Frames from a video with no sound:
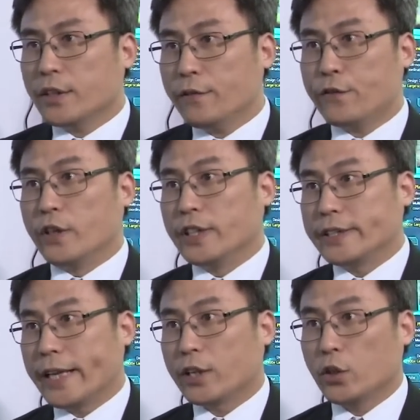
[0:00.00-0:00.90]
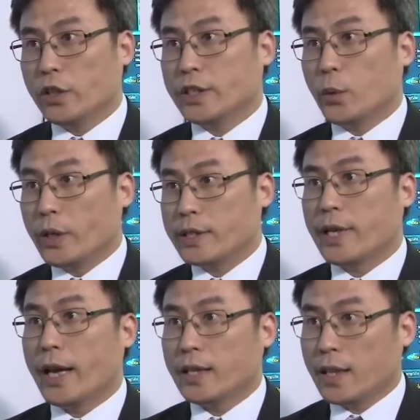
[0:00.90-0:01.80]
different technology
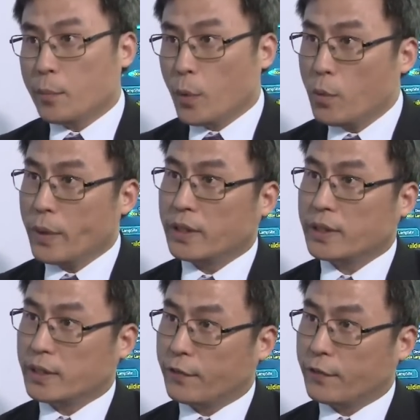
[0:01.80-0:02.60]
with uh, the moment,